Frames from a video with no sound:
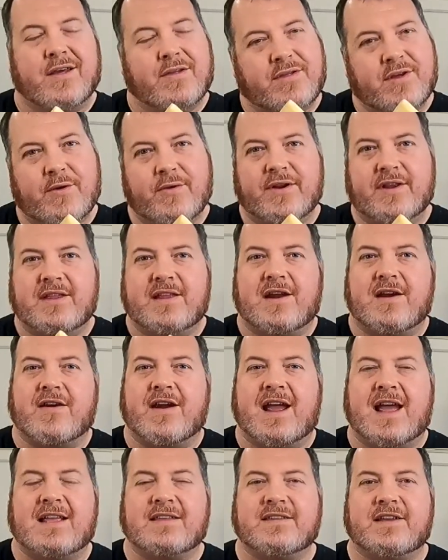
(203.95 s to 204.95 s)
Throw it in
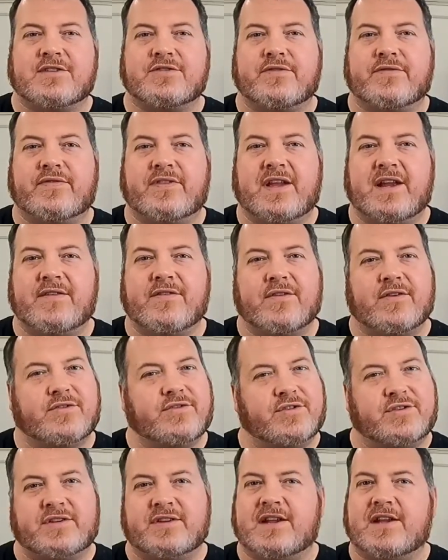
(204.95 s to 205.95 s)
there, adds extra flavor,
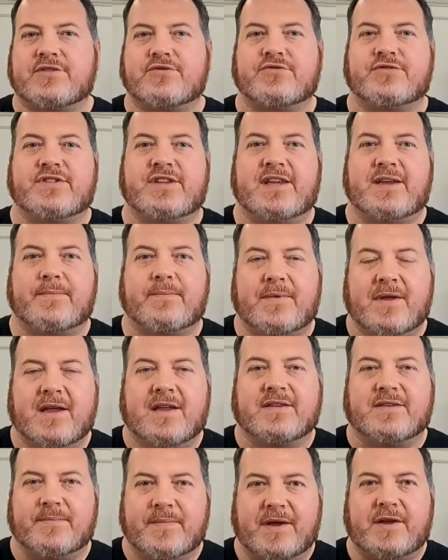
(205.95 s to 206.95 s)
just an extra tip
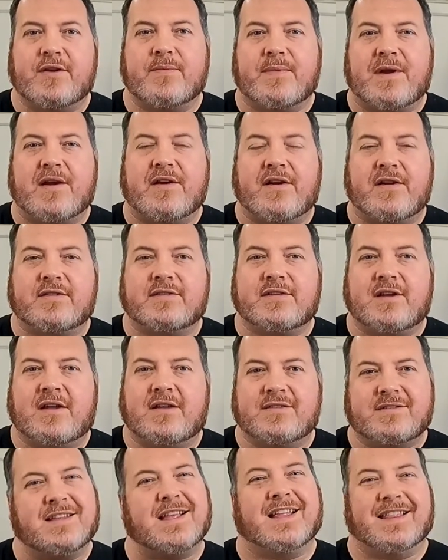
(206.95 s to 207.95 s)
to make your marinara
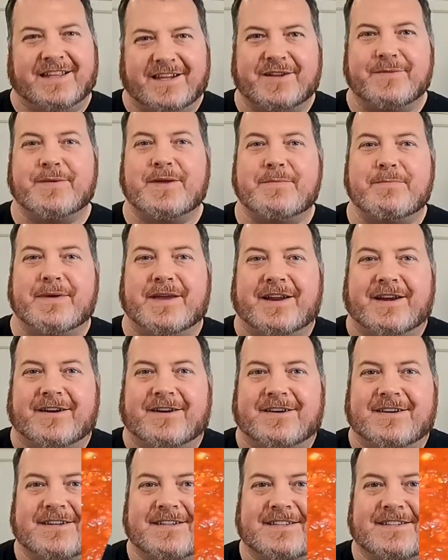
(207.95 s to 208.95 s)
sauce a little bit better.